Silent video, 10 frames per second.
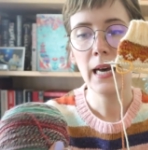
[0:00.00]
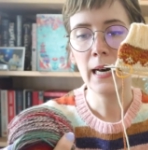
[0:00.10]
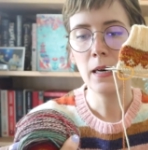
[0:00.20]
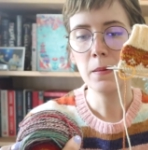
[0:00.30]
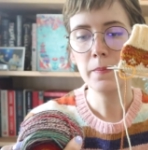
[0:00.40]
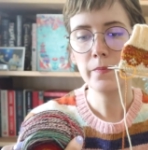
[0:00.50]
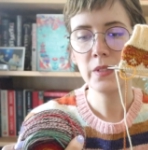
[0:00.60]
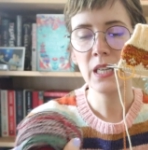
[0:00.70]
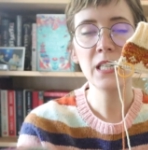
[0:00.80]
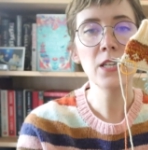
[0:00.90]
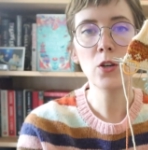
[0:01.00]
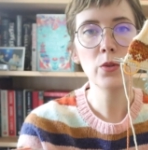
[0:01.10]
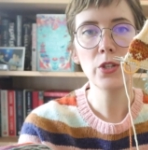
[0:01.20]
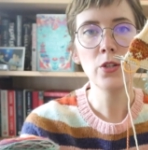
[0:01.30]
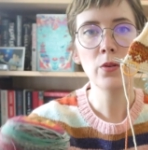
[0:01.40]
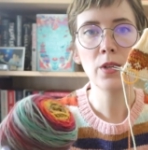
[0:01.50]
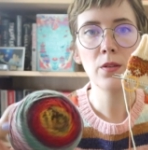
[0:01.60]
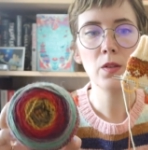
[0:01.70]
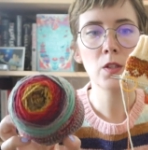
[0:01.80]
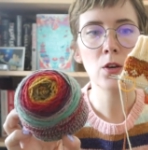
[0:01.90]
that I didn't know what to do
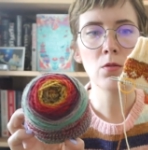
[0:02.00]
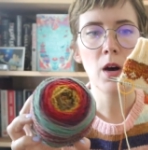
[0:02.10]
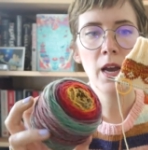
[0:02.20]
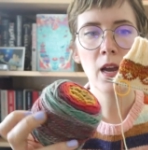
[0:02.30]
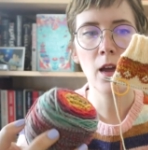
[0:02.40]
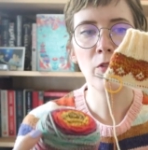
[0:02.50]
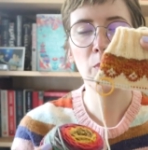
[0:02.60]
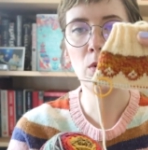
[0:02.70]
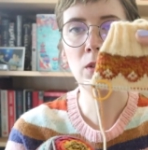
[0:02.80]
with, so I kind of